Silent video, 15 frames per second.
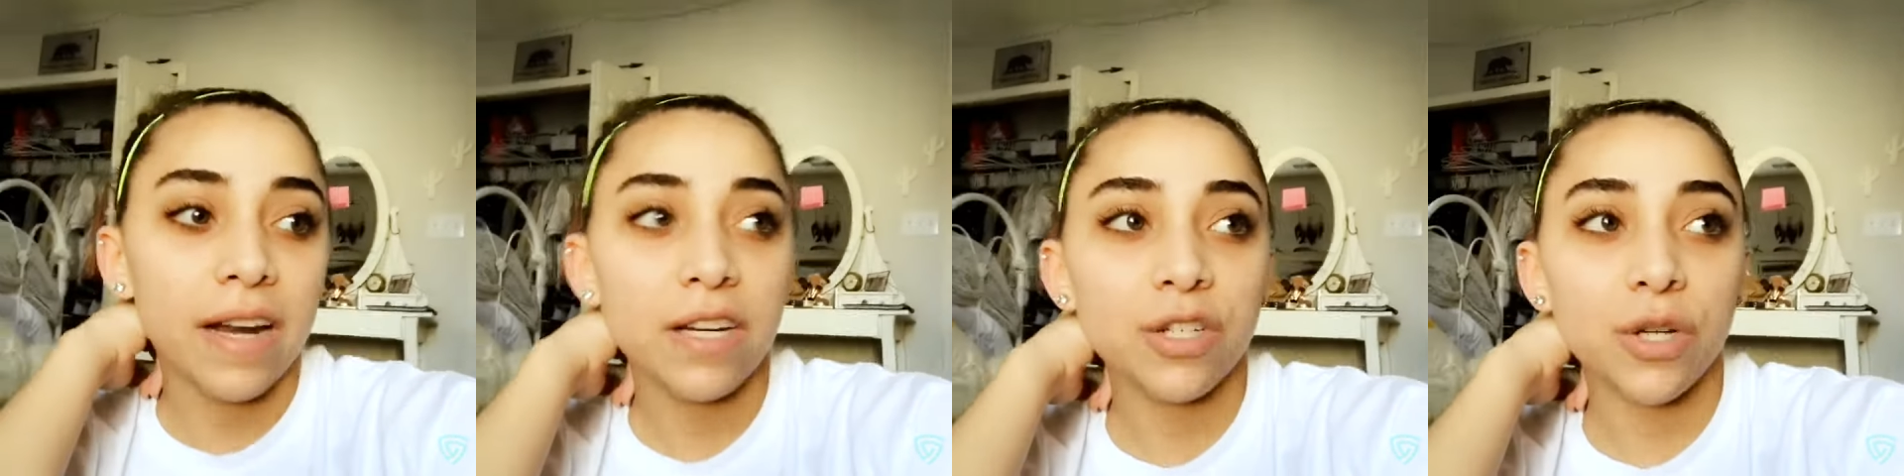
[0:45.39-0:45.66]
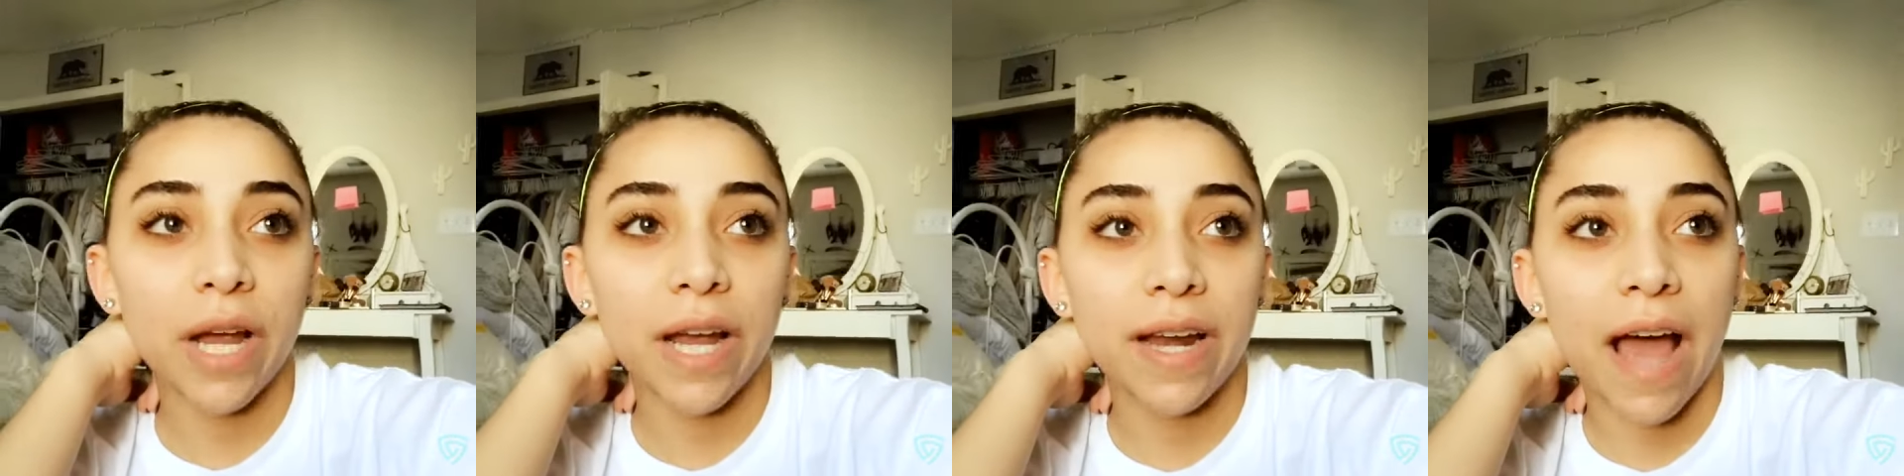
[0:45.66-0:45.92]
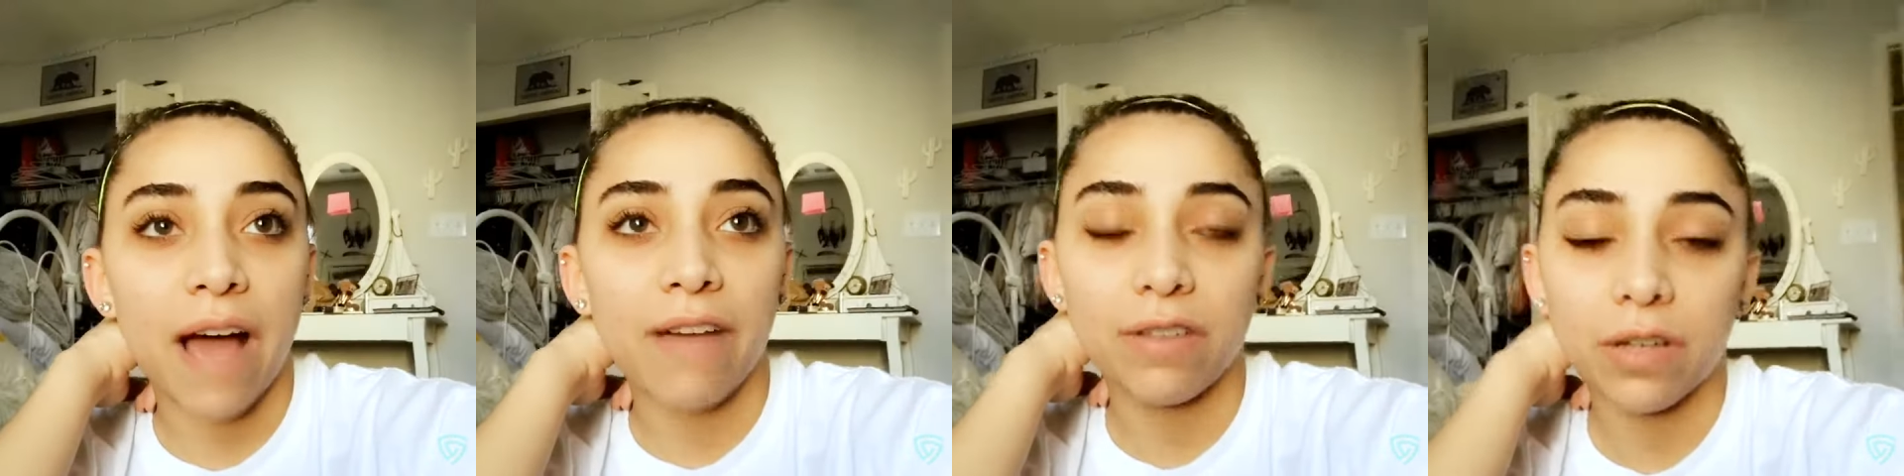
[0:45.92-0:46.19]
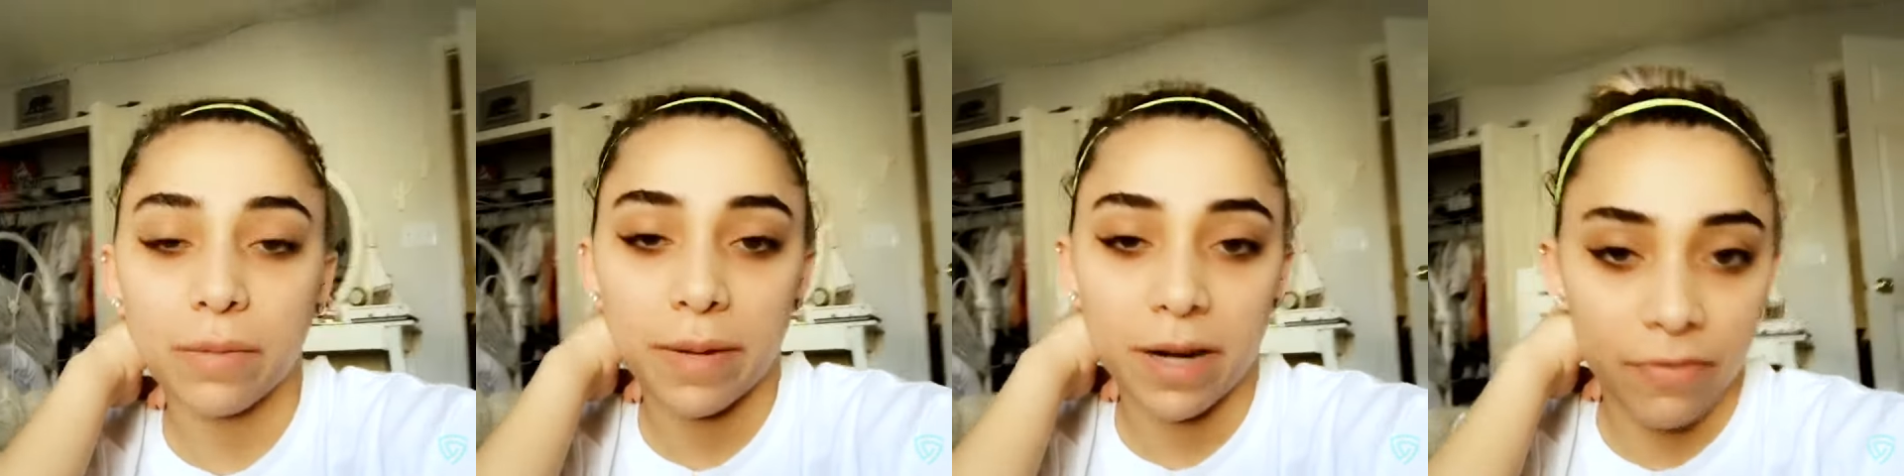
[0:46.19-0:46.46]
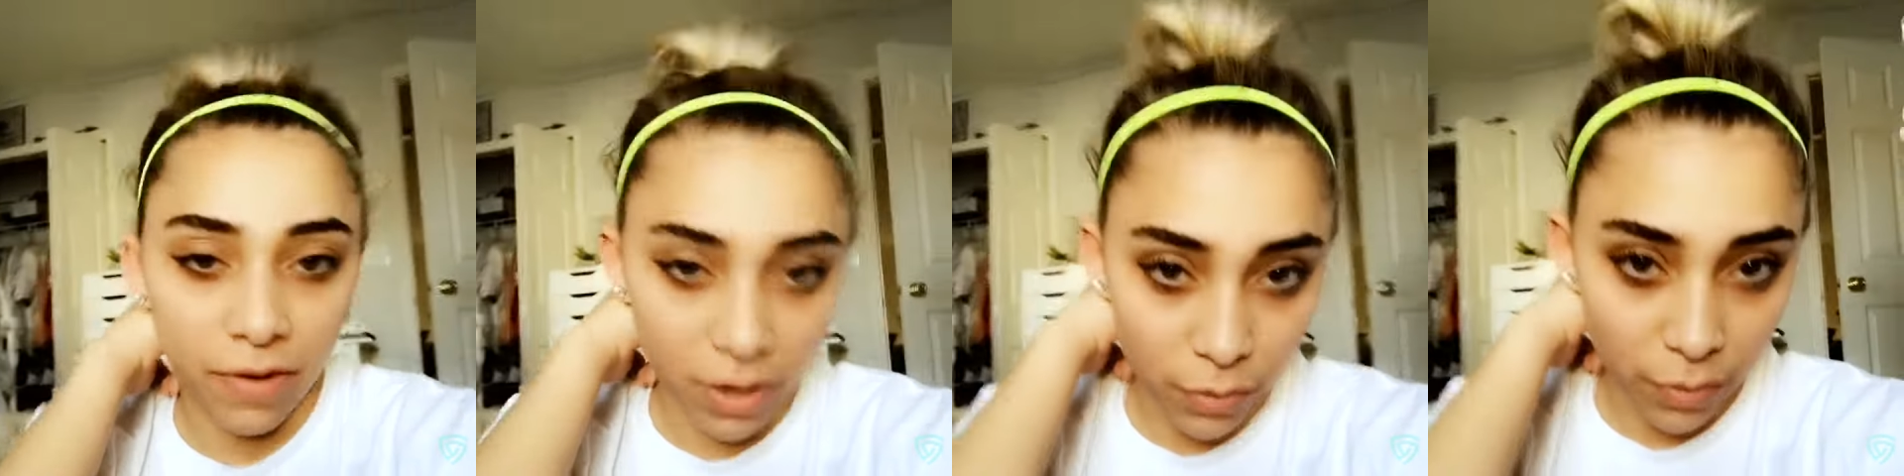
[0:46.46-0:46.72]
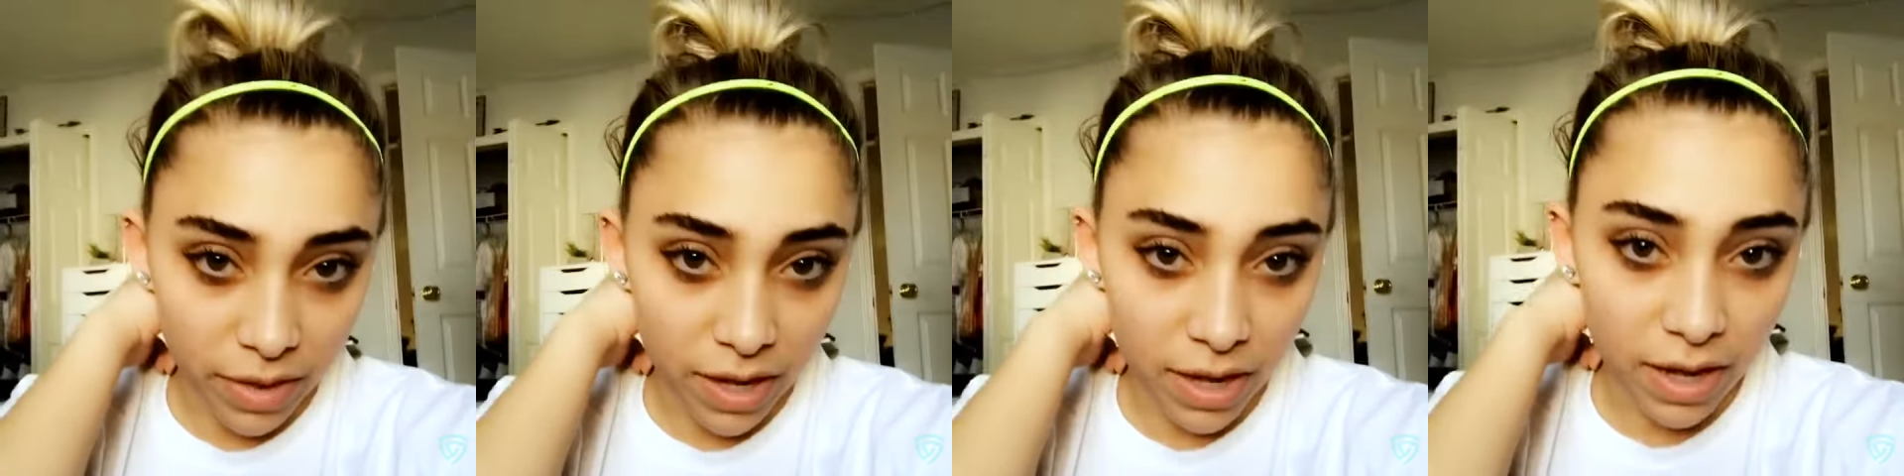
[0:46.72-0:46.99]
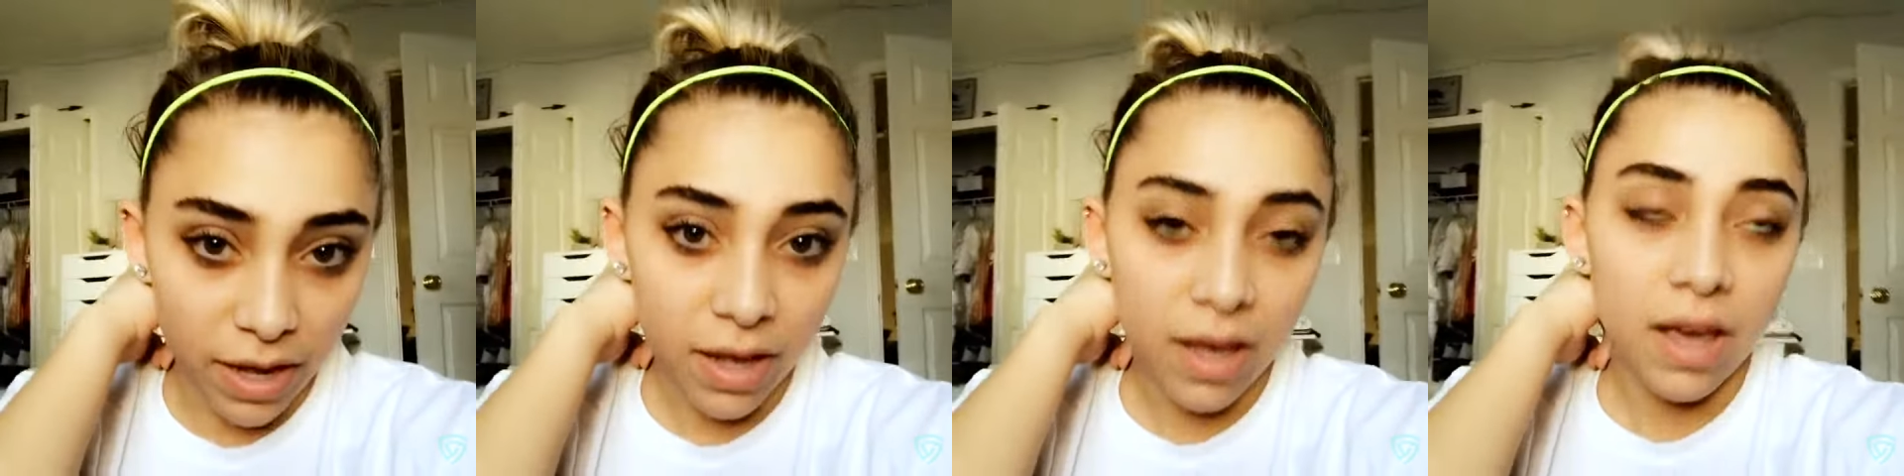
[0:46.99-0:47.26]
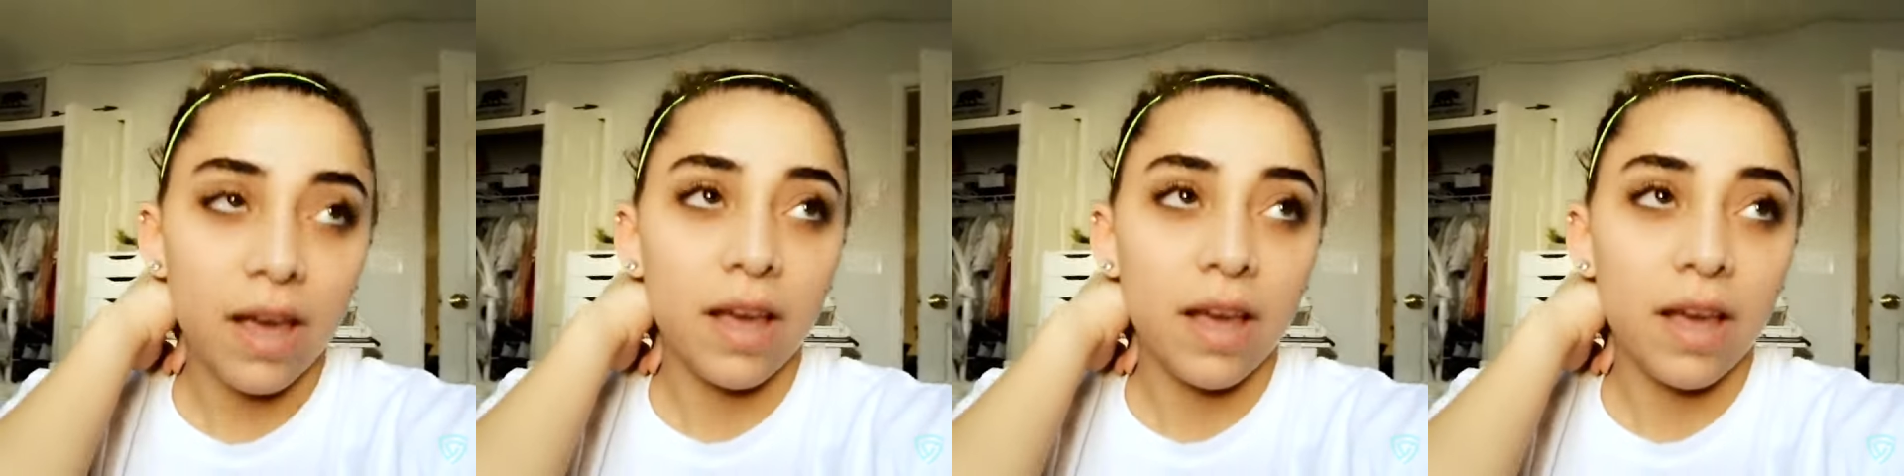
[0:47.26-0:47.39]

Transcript: I just try and have a little bit of fun with it.